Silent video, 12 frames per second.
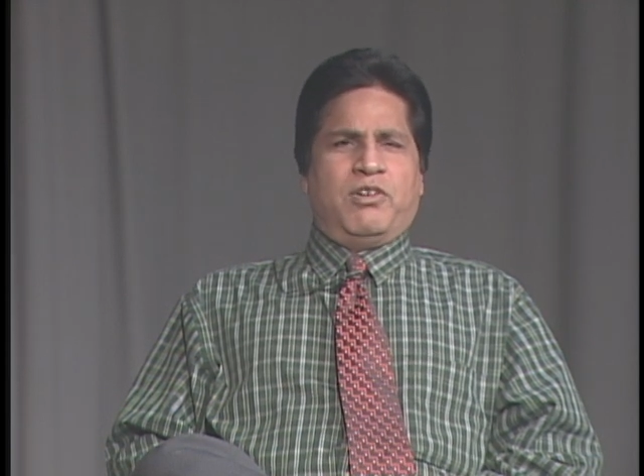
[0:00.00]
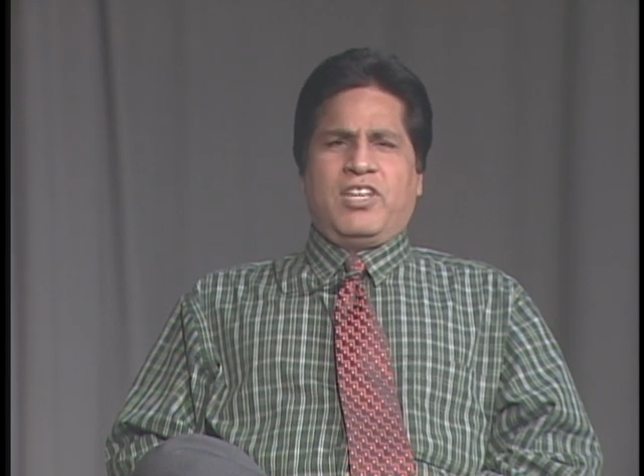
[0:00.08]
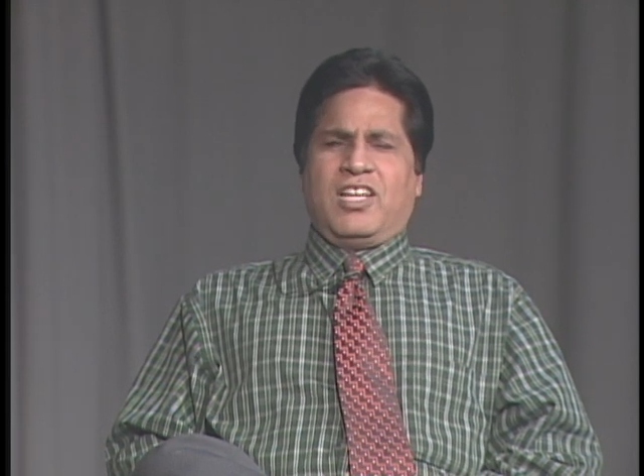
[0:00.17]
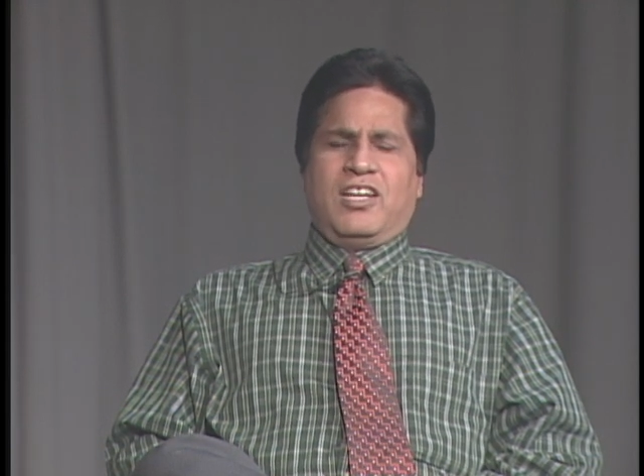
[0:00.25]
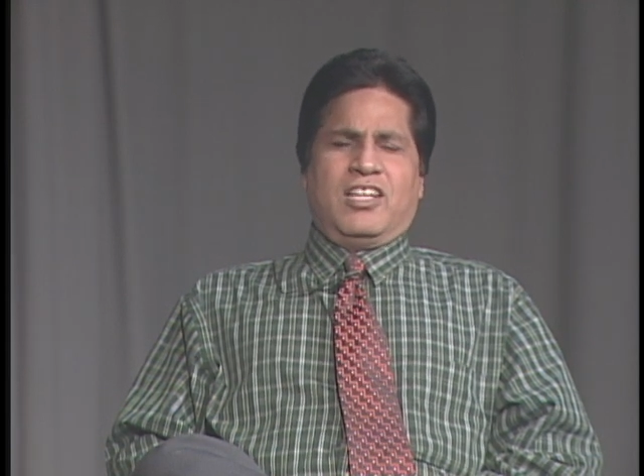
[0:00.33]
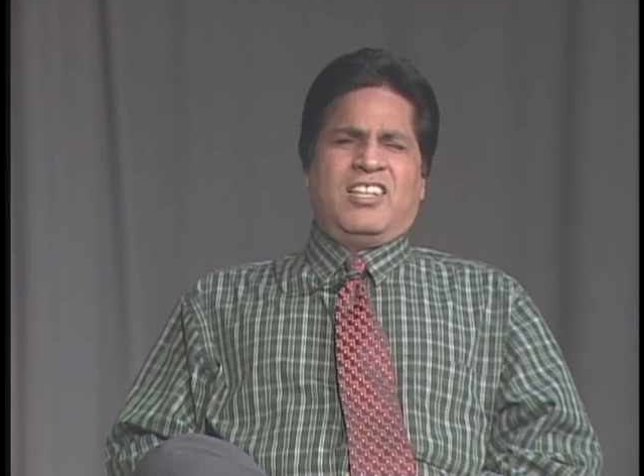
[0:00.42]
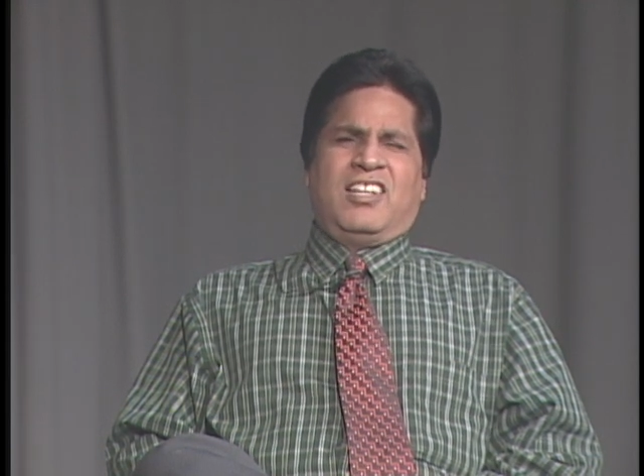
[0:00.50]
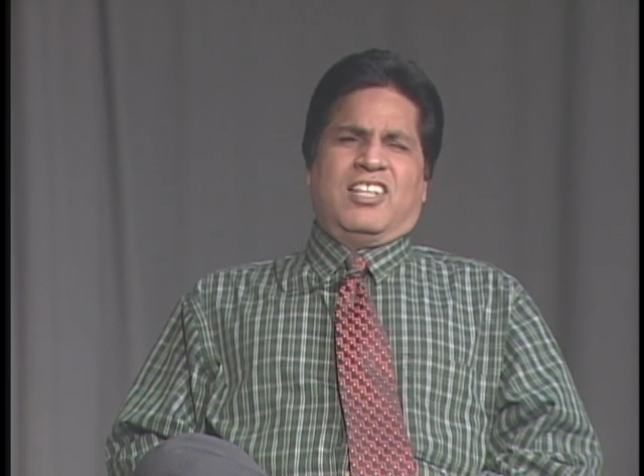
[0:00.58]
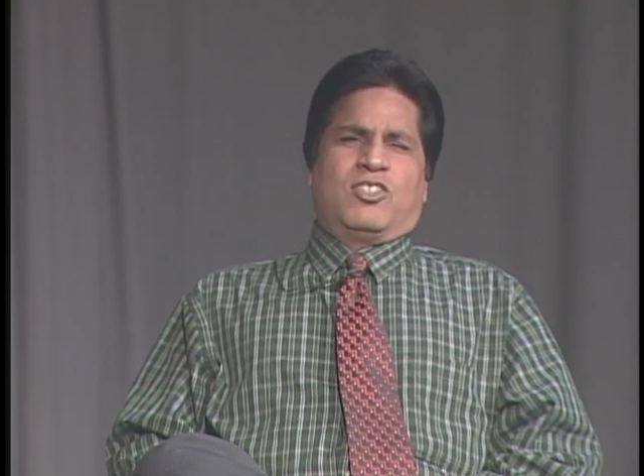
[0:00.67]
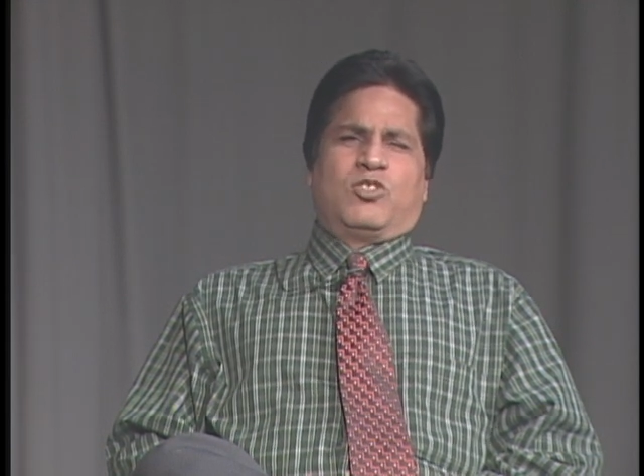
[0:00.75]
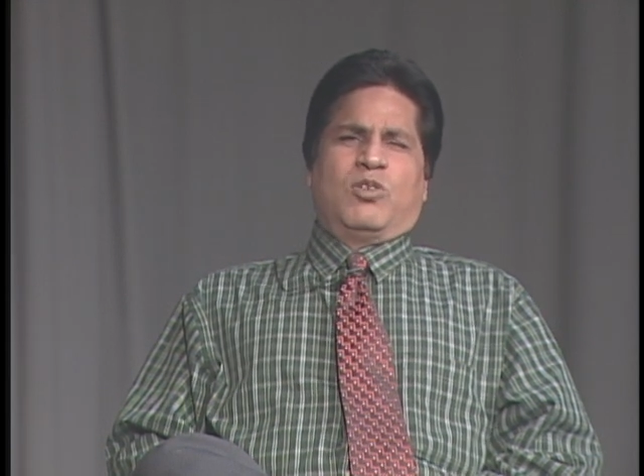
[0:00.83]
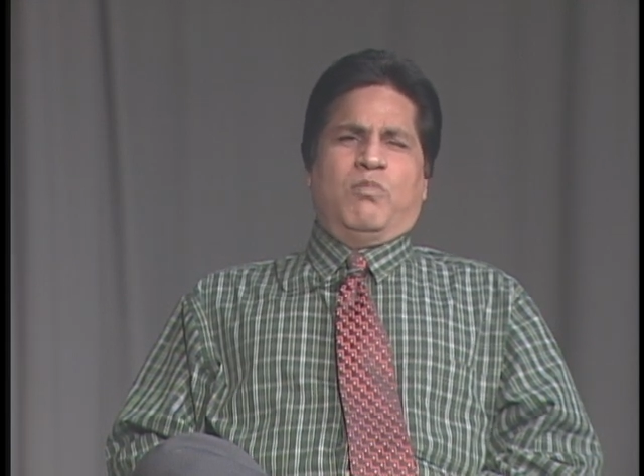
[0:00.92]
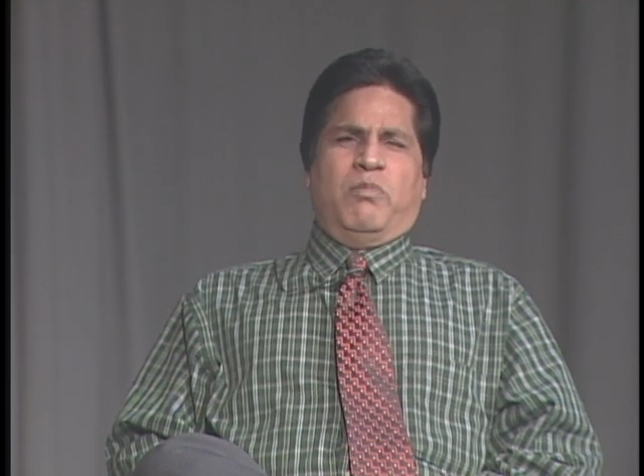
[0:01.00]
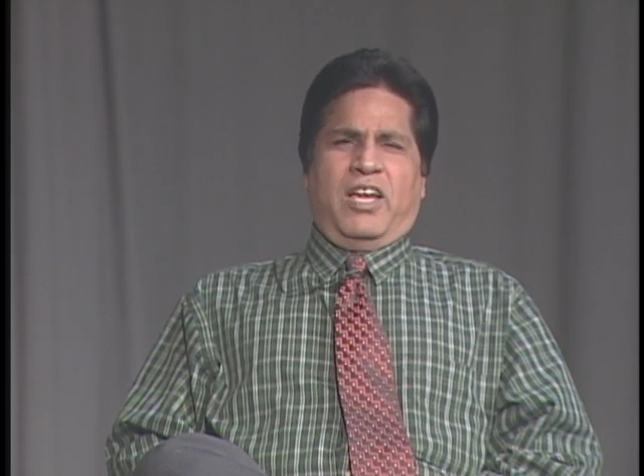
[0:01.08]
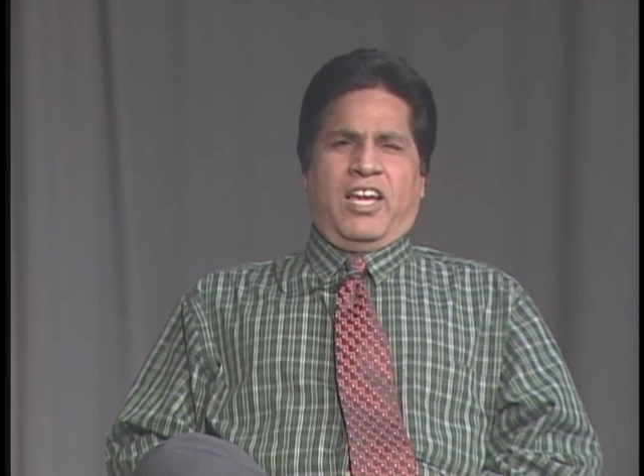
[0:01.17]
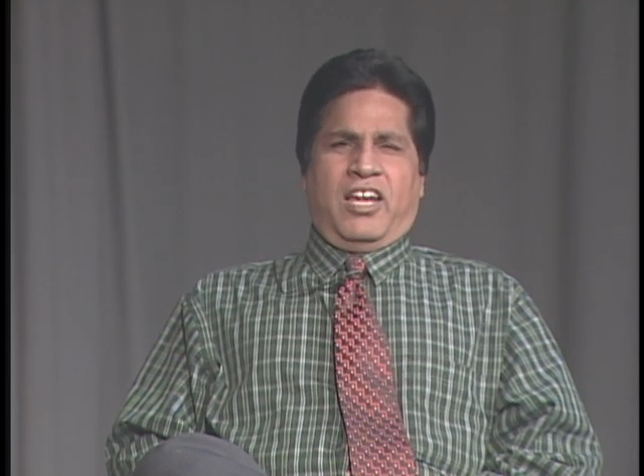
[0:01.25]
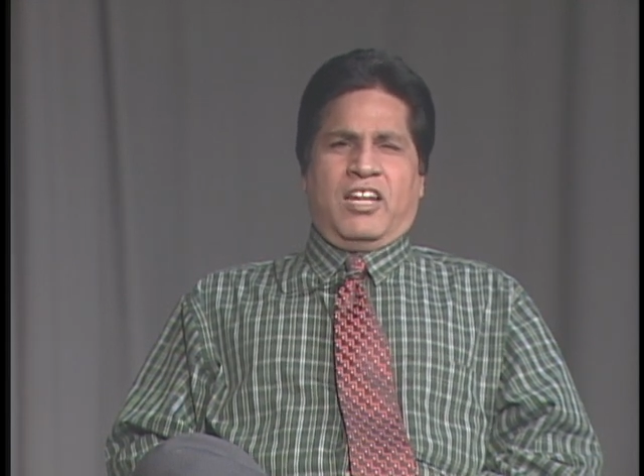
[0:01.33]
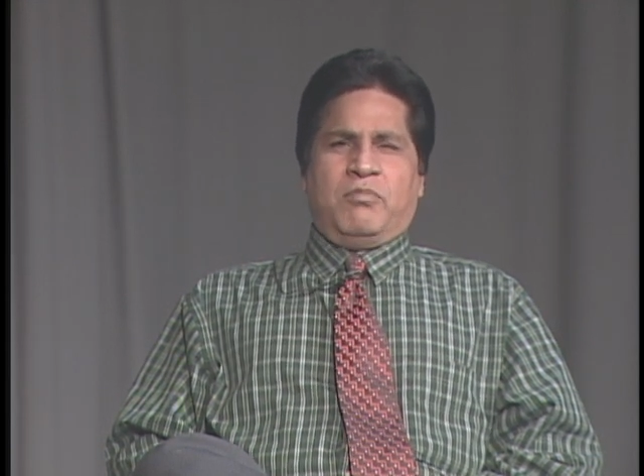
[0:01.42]
he, get, he gets so
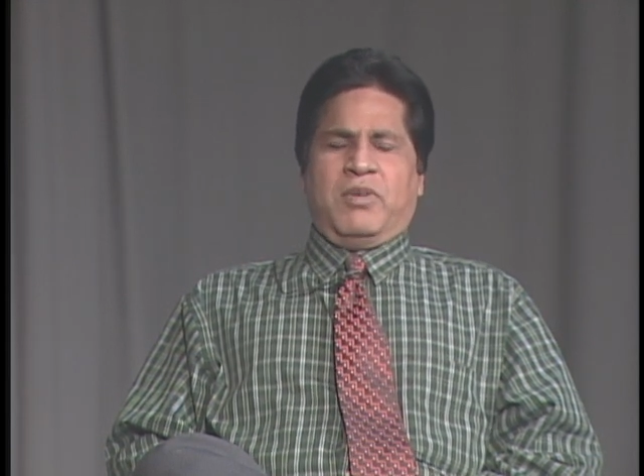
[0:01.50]
mad,